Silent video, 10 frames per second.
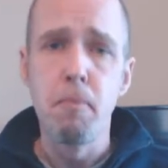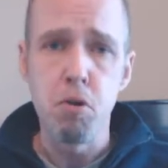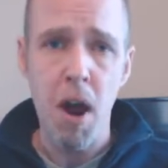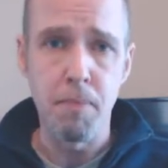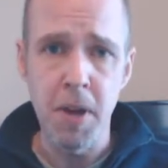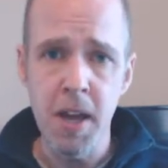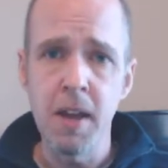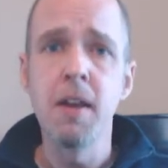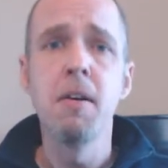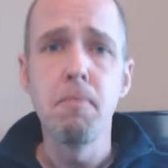prep
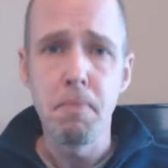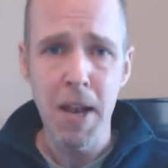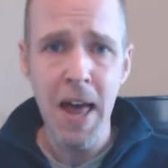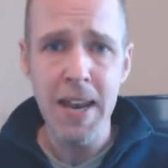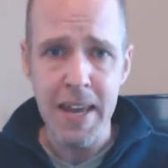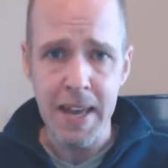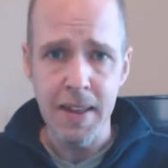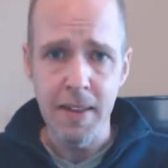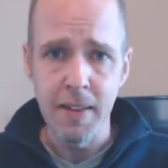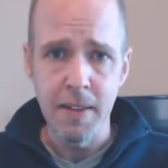it, plan it
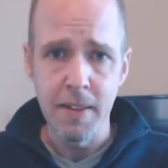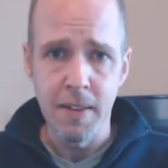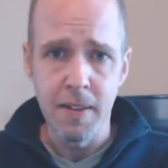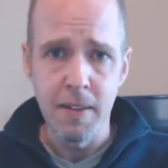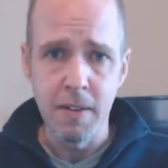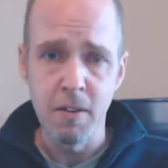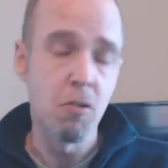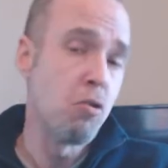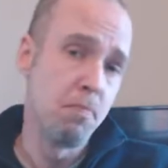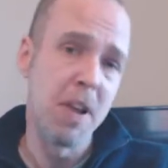
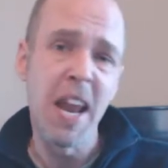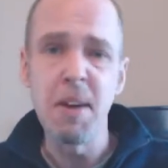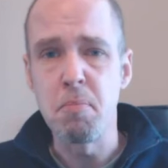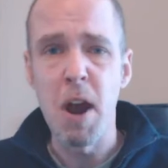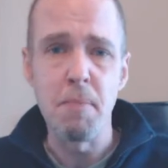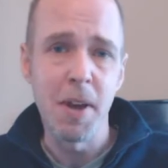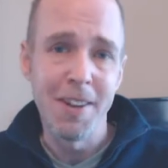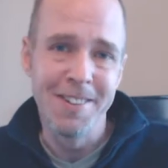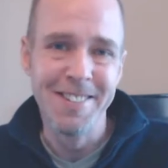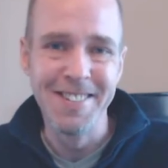or planet prep
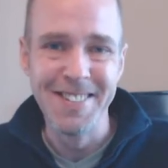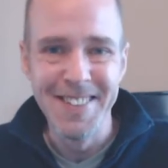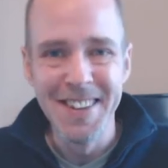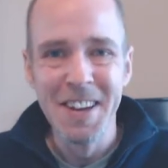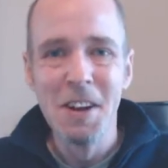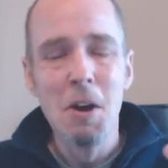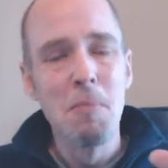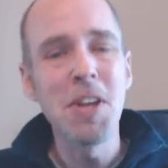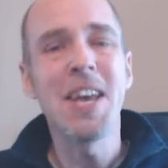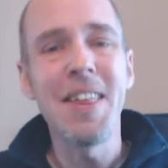it. Hmm.
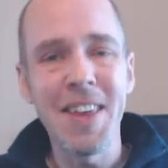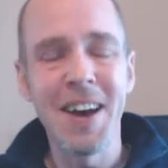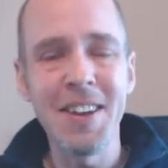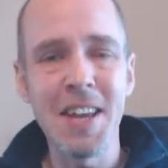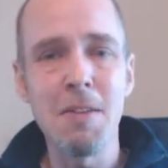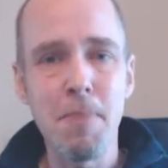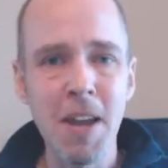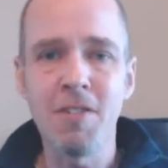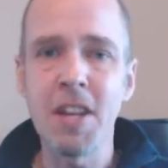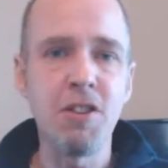but you get the idea.
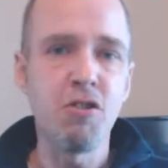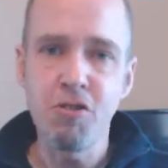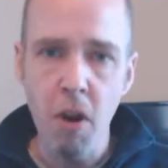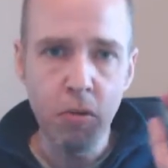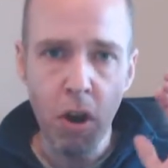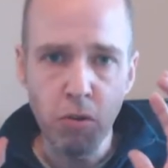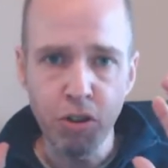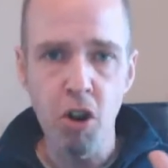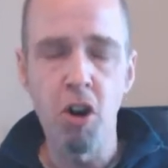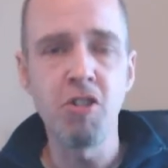Basically, just don't go
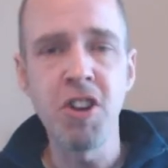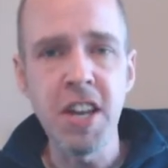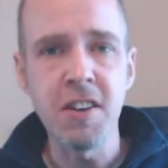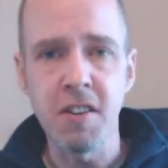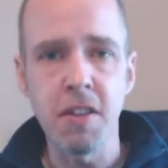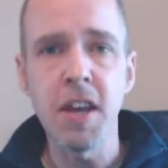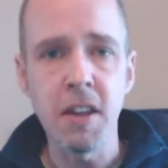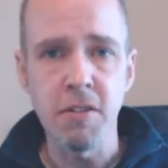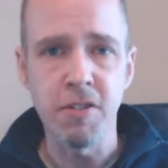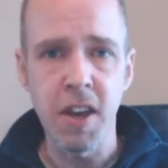charging into
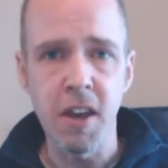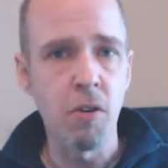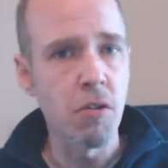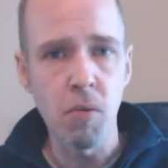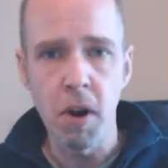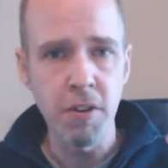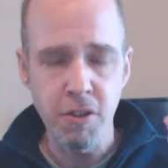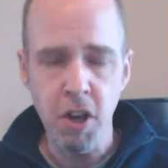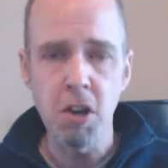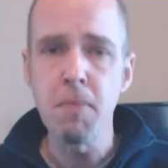things, yeah?
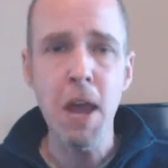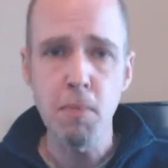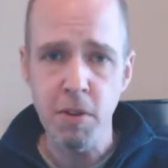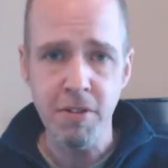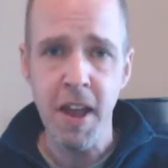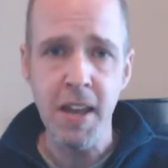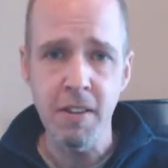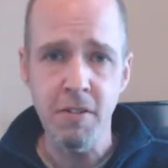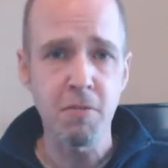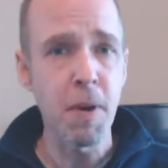Otherwise, you're going to make
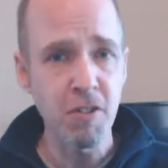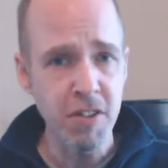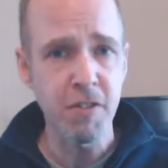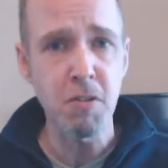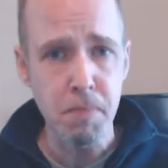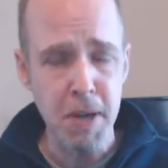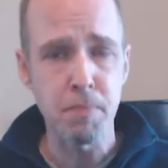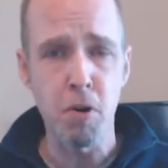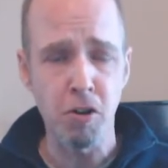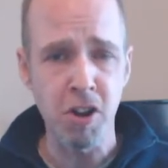mistakes, especially if it's a
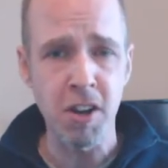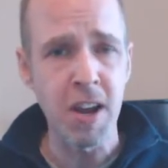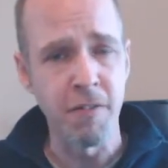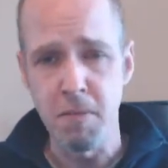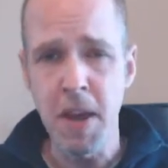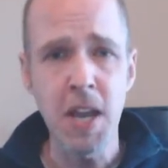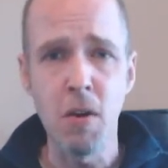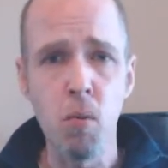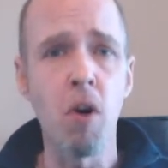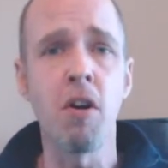big project. Now, if you're
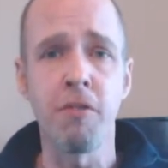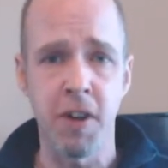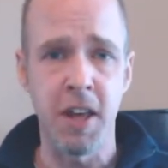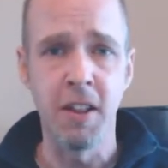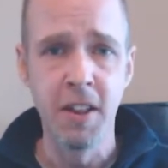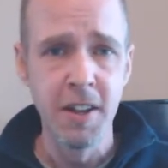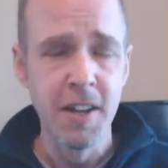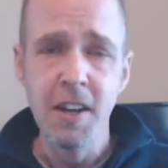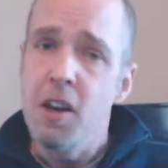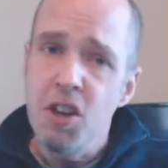making a one off hill,
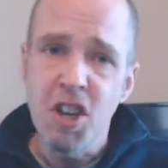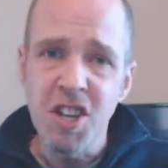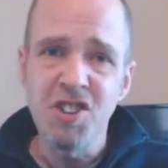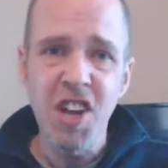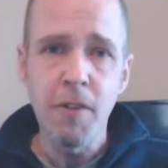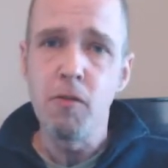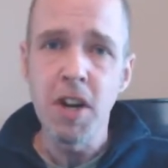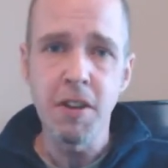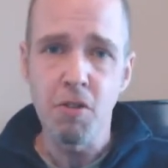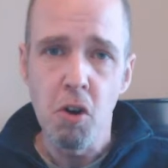you can
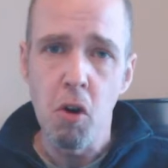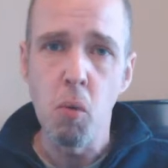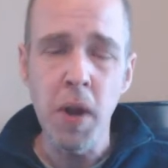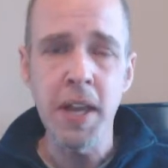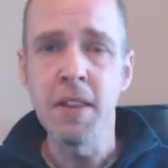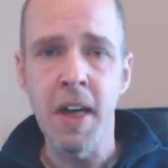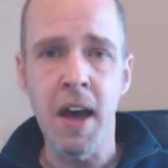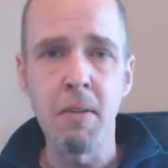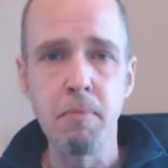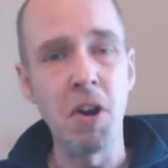generally sort of wing
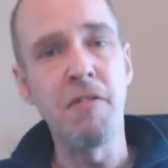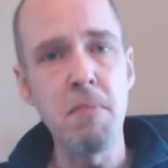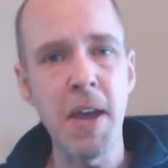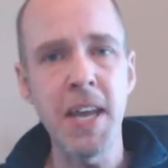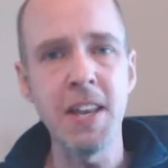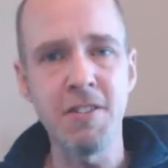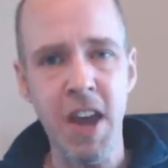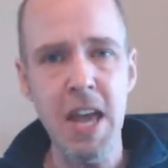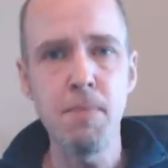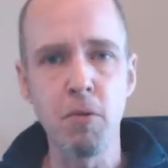that. But if you're making a
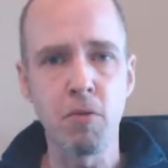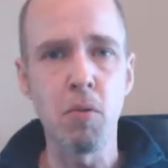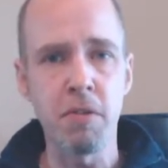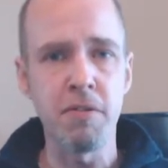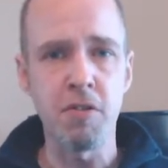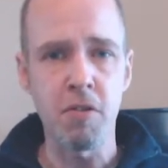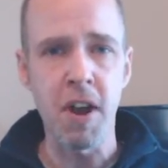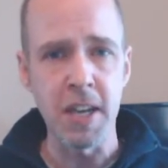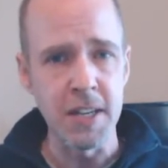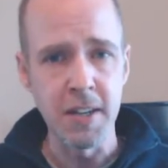table's worth of
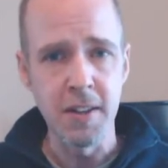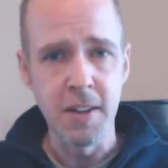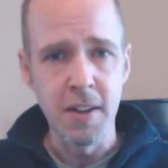terrain,